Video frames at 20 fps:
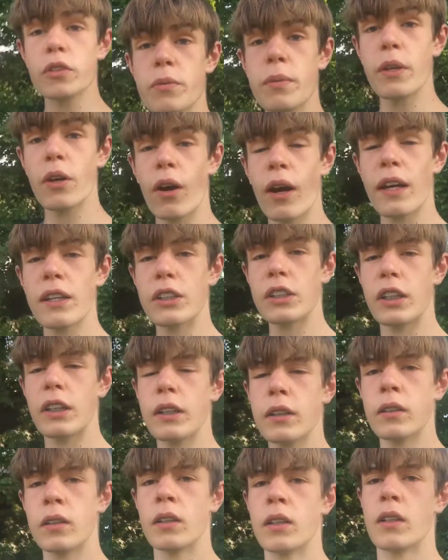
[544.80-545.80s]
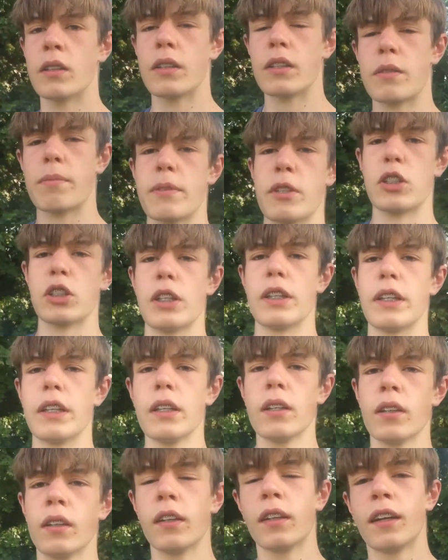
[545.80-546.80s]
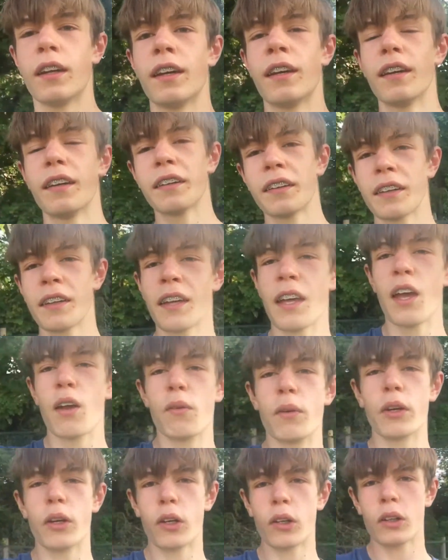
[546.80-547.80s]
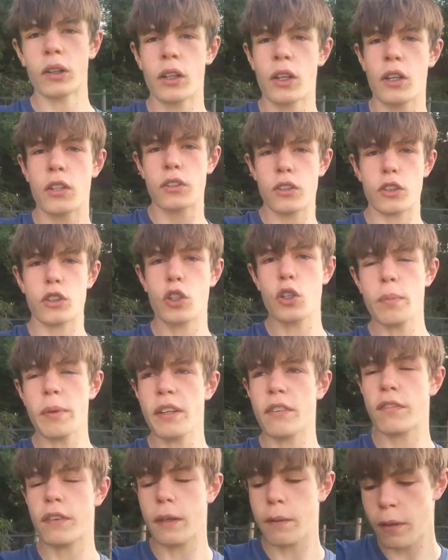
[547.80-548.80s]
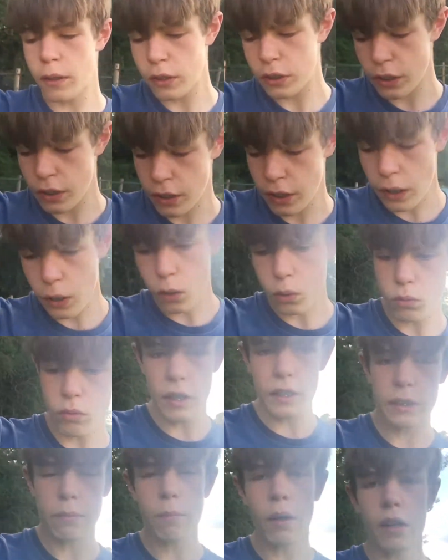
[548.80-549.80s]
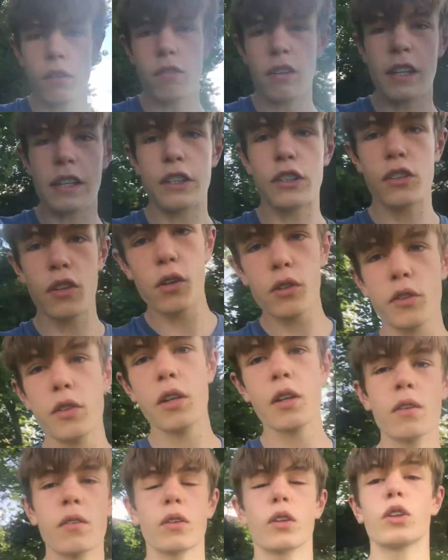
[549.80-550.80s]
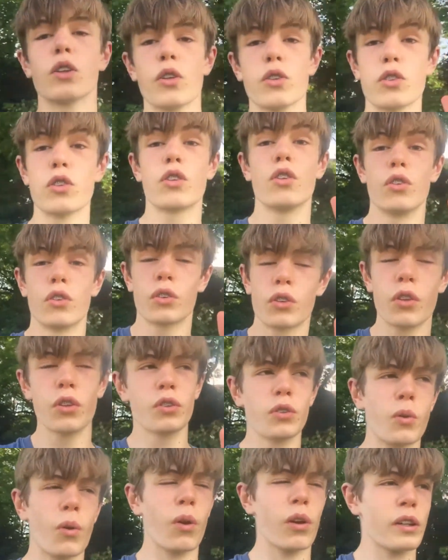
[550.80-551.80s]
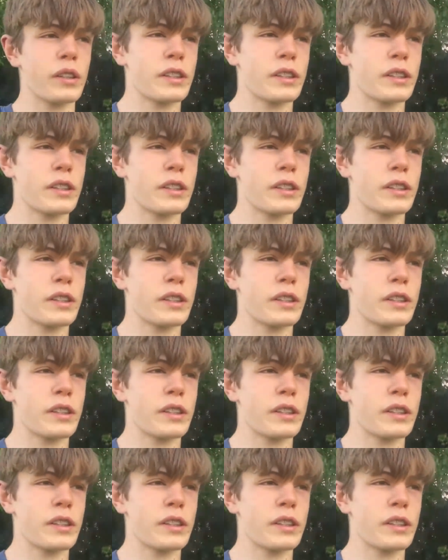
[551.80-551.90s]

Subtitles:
got actually. That's a bit shaky. We got the 2 big females that they're already my really good quality